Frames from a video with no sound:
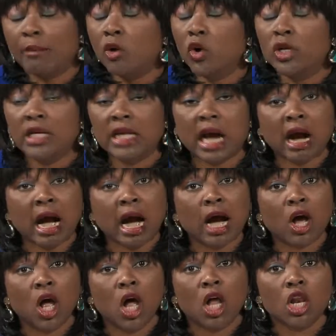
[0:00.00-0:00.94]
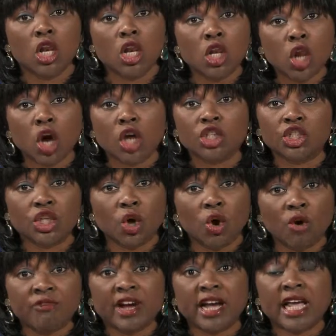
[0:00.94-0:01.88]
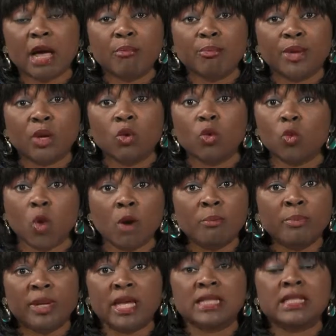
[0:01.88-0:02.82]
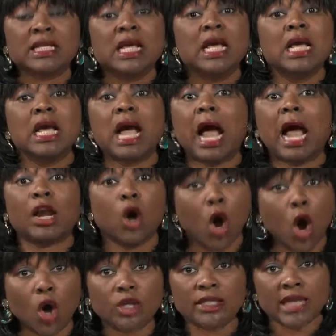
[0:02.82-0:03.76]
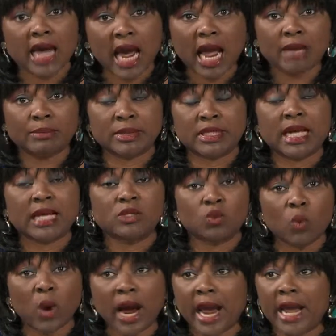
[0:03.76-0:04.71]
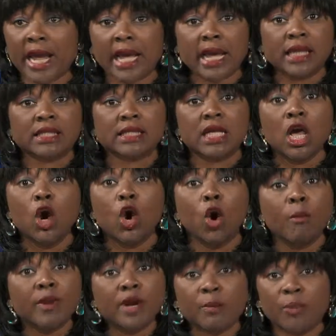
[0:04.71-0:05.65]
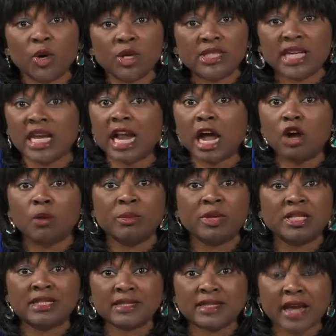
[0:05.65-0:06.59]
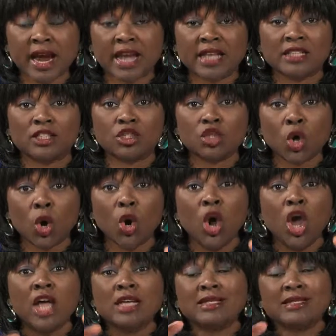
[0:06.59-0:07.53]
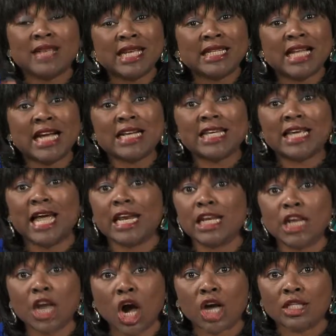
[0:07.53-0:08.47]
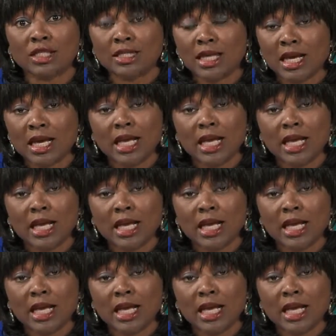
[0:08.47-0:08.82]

Only our Lord Jehovah can be in one place at all times. That's why he is omnipotent and omniscient. So Satan cannot.